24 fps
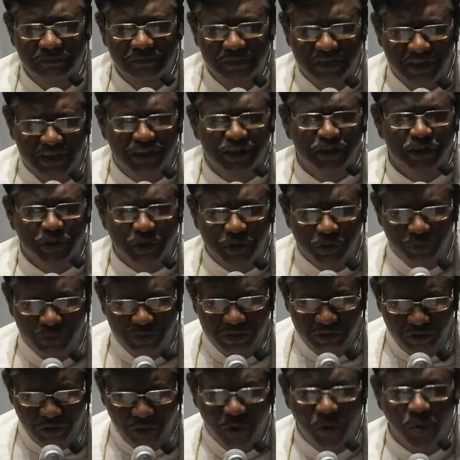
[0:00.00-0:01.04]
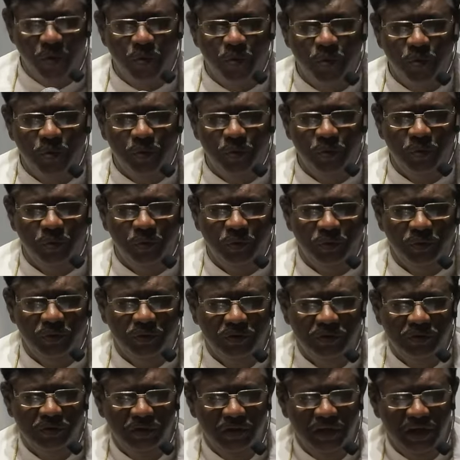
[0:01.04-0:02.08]
then you will know
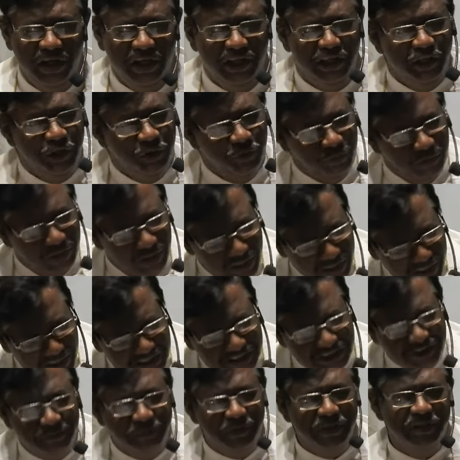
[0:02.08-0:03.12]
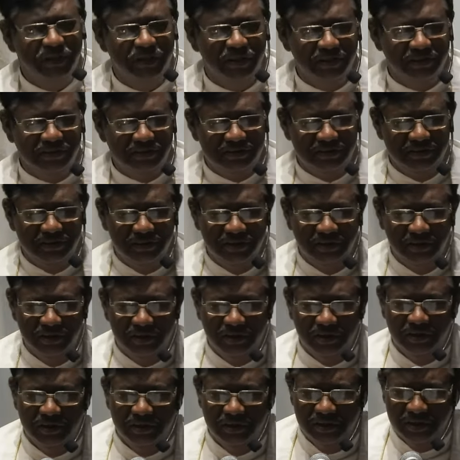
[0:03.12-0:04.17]
and you will experience
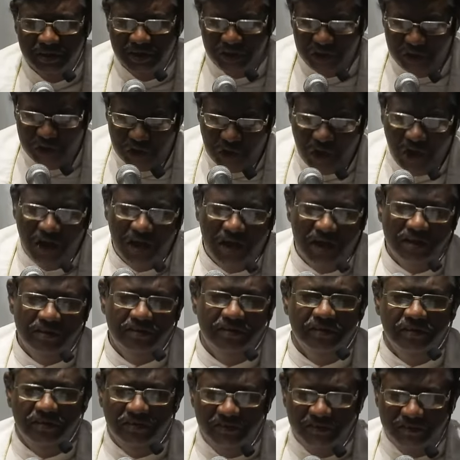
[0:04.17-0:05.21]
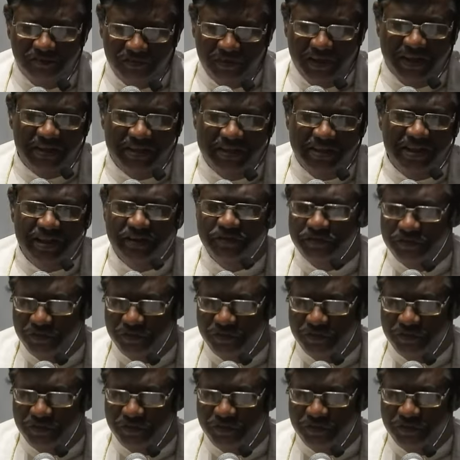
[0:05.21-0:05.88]
God fighting